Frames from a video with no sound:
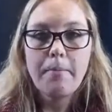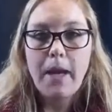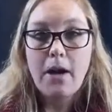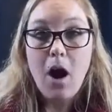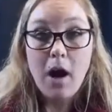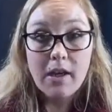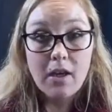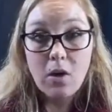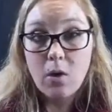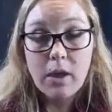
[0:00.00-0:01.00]
an
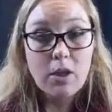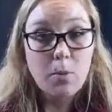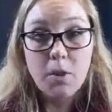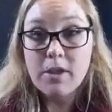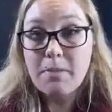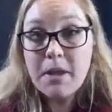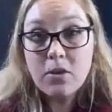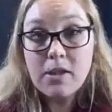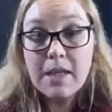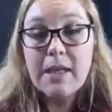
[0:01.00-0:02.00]
audio. Can you put
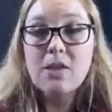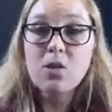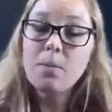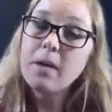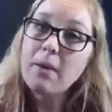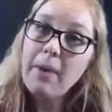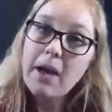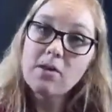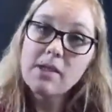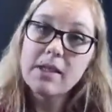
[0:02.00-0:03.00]
speakers in so
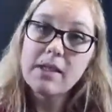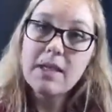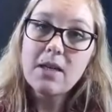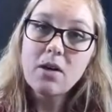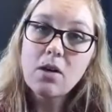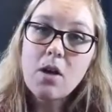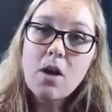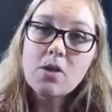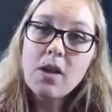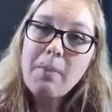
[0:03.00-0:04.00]
parents can hear,
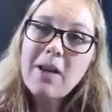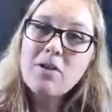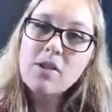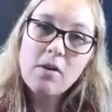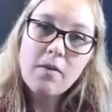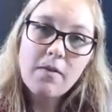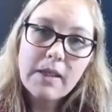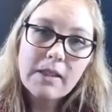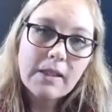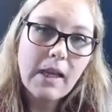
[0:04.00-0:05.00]
so that parents aren't
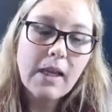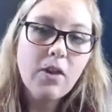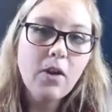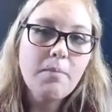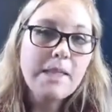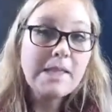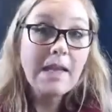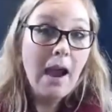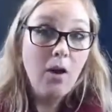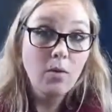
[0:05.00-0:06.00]
feeling like they're
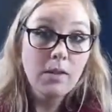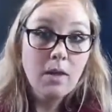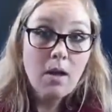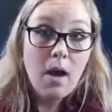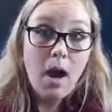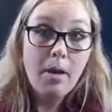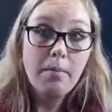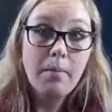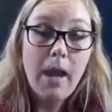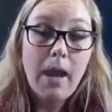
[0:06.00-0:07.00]
missing out
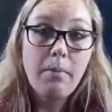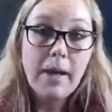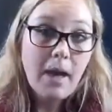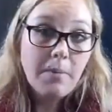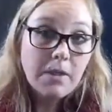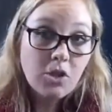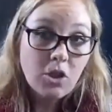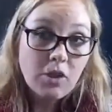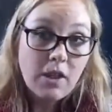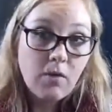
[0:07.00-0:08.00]
by coming to
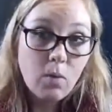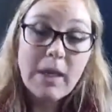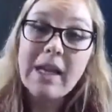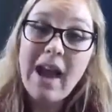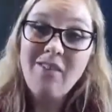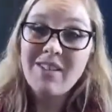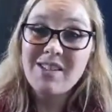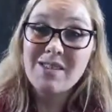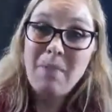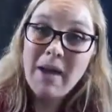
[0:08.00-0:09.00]
church every week and having to
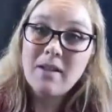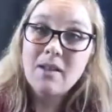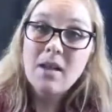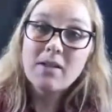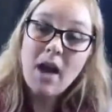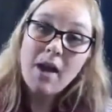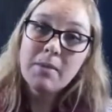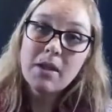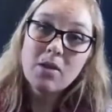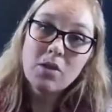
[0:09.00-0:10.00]
spend time
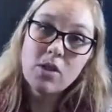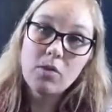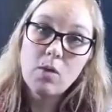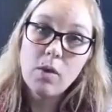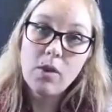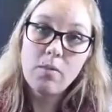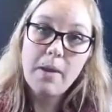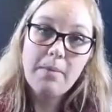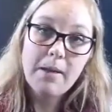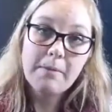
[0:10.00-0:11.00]
in the nursery with their
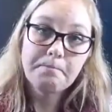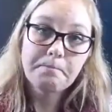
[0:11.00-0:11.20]
baby.